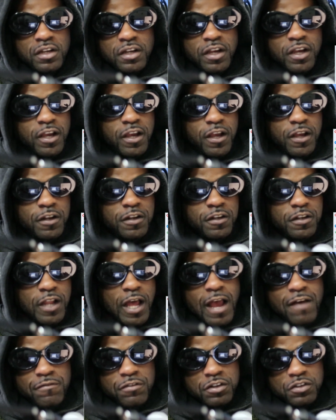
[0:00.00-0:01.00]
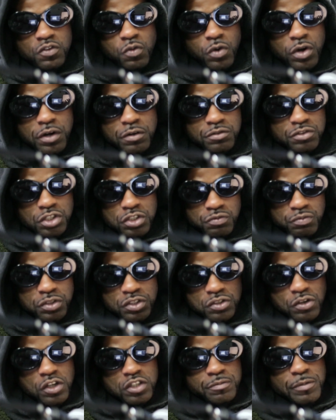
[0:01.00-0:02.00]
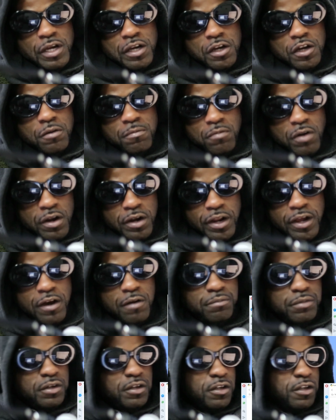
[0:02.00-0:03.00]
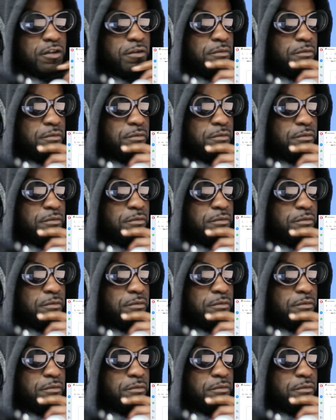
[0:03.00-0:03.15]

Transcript: And I have it to where it just restarts back up right now, but